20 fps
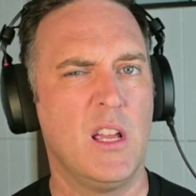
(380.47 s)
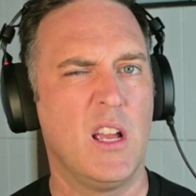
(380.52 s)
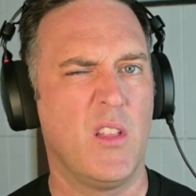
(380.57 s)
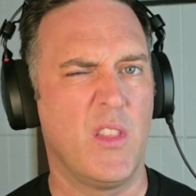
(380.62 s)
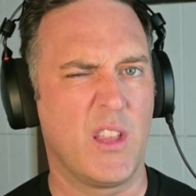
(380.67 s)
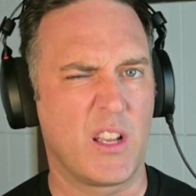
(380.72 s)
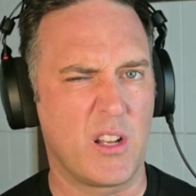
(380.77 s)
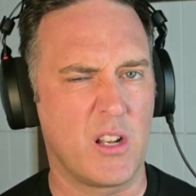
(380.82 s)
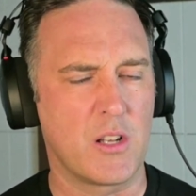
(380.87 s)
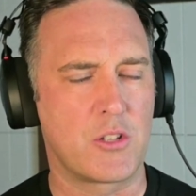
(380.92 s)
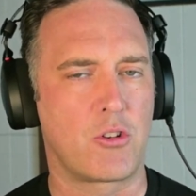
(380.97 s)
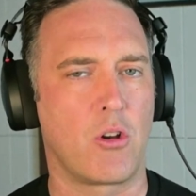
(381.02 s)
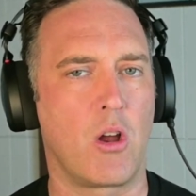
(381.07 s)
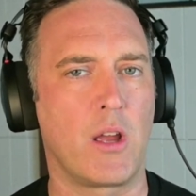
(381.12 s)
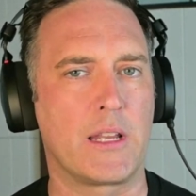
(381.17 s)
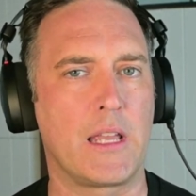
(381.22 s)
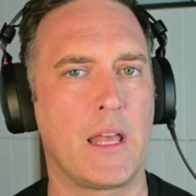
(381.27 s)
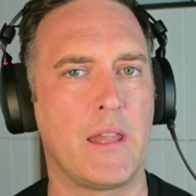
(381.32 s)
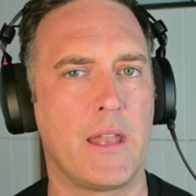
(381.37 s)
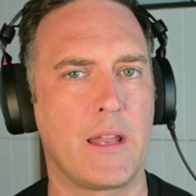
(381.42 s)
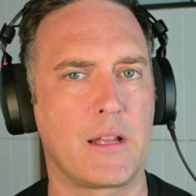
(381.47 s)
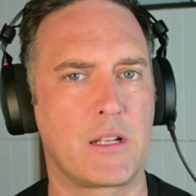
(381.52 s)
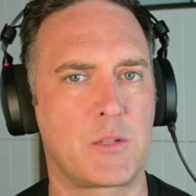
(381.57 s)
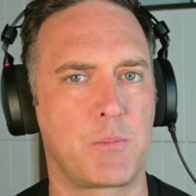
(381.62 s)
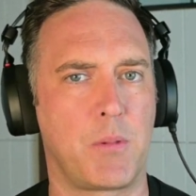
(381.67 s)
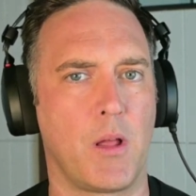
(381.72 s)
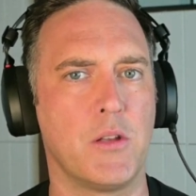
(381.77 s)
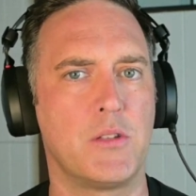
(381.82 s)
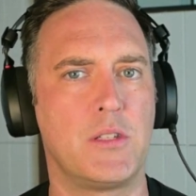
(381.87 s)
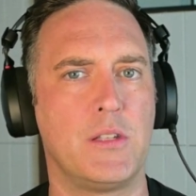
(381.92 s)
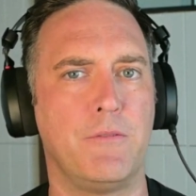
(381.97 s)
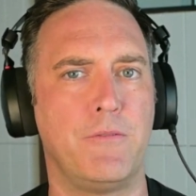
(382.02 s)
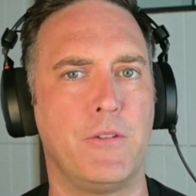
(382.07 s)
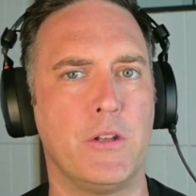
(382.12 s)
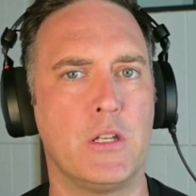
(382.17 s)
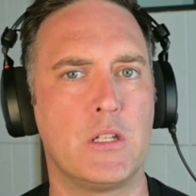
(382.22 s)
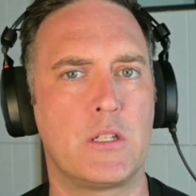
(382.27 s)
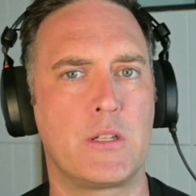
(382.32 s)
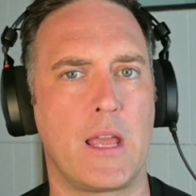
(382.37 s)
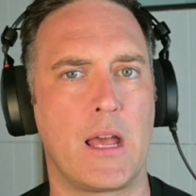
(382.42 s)
and they're going to try and get that explosive
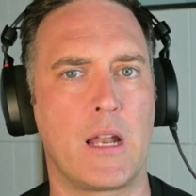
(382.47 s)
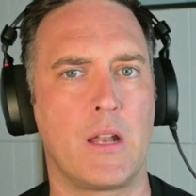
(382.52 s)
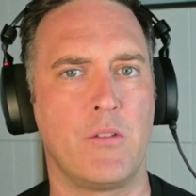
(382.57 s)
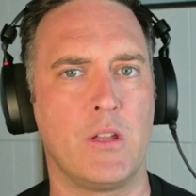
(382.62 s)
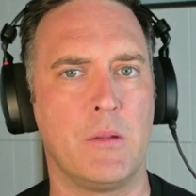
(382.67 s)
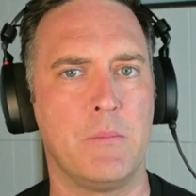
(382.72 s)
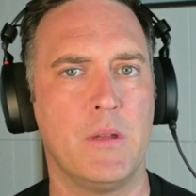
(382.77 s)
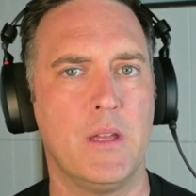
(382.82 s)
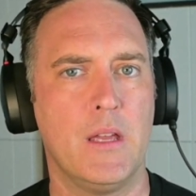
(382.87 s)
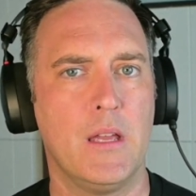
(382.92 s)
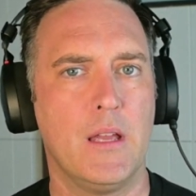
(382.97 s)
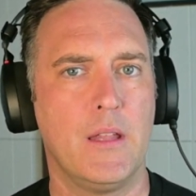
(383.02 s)
finish out of him